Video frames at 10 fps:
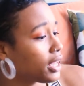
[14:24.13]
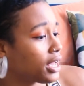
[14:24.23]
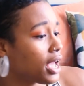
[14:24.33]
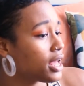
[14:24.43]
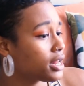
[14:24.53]

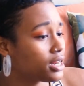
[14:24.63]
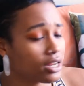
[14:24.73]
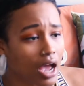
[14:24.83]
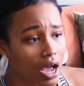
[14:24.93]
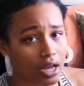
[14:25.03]
like, and
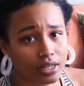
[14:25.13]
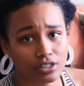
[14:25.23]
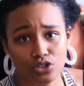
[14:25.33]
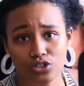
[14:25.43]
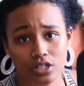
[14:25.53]
yeah,
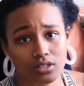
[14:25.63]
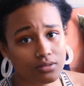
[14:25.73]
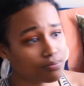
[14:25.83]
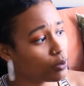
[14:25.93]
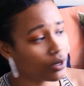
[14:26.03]
you
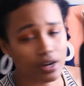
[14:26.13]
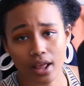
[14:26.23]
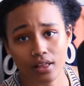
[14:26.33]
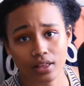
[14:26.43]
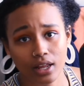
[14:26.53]
just put a
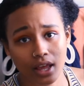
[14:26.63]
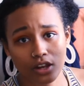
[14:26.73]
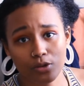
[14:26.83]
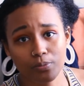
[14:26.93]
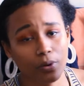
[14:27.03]
nail in it
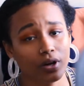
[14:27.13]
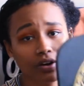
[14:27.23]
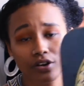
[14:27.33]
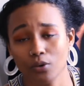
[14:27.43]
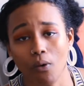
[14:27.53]
and you put
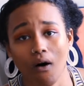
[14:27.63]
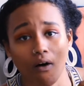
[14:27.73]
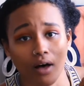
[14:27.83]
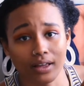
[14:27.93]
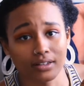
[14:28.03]
it on your
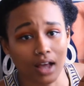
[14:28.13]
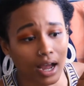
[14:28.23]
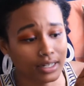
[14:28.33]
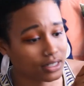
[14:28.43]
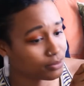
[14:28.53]
wall, and
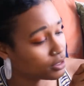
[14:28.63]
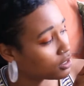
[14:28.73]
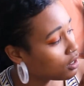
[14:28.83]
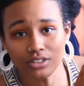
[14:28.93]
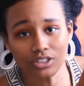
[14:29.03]

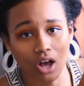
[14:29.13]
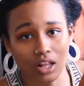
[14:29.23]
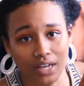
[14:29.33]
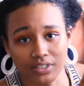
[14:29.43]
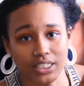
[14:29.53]
that's just
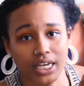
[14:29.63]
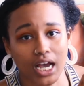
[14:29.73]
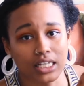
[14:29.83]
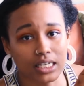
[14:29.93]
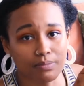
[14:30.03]
all I have to say,
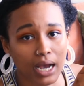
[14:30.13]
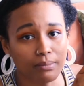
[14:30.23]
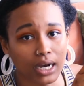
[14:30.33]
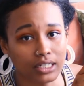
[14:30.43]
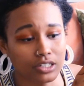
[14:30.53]
guys. Like,
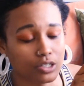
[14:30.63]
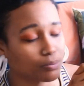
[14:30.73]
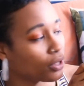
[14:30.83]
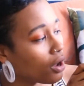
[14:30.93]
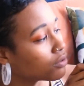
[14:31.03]
my mind is
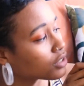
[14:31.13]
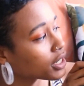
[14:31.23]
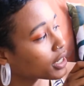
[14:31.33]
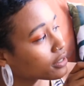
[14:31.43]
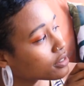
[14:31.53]
just blown
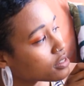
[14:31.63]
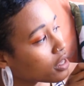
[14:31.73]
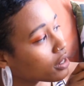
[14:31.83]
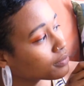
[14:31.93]
looking at this